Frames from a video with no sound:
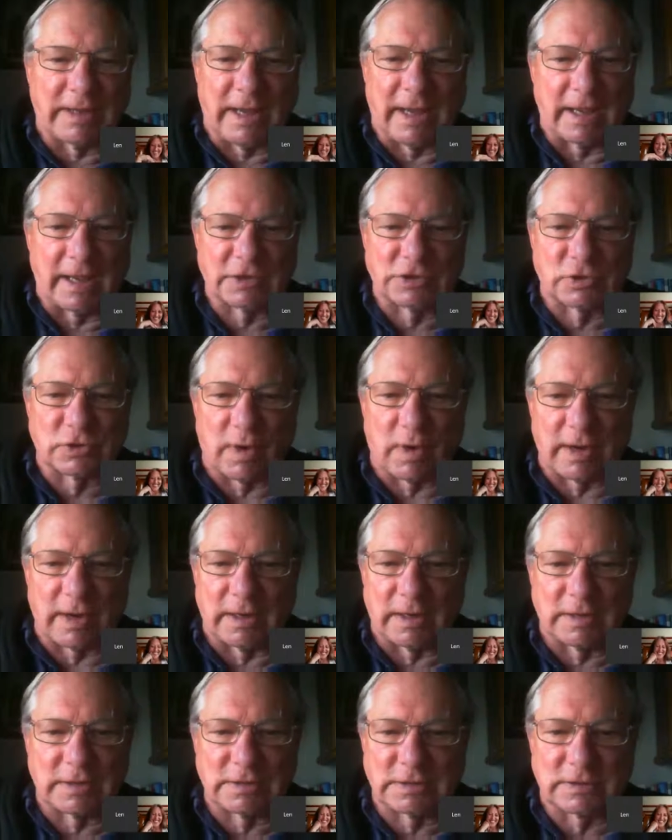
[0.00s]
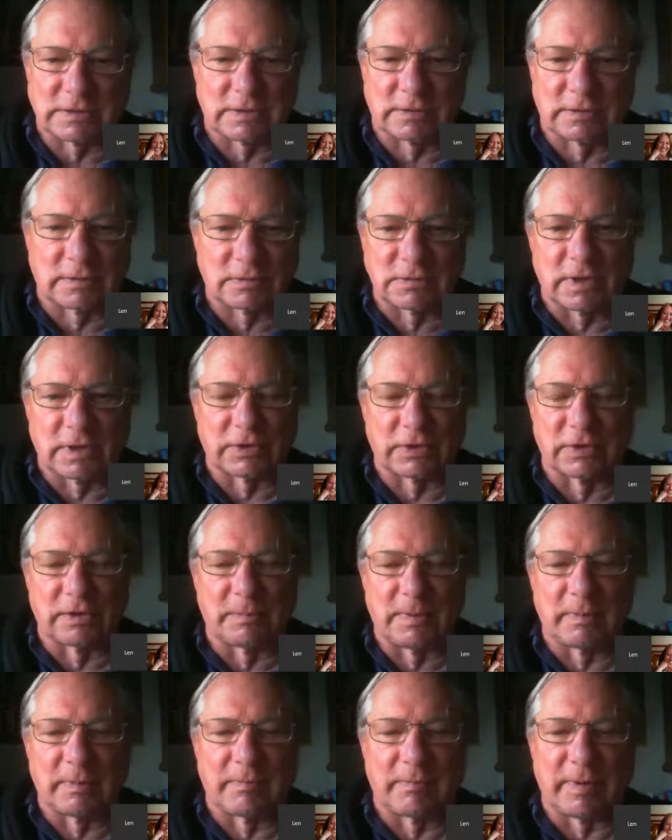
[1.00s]
cancer on it, there's nothing to
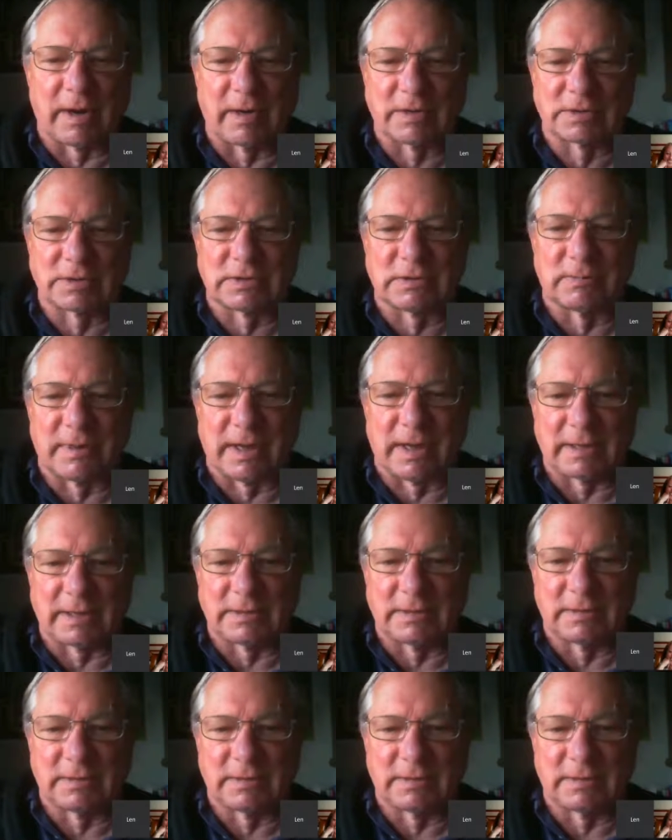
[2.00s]
be embarrassed about.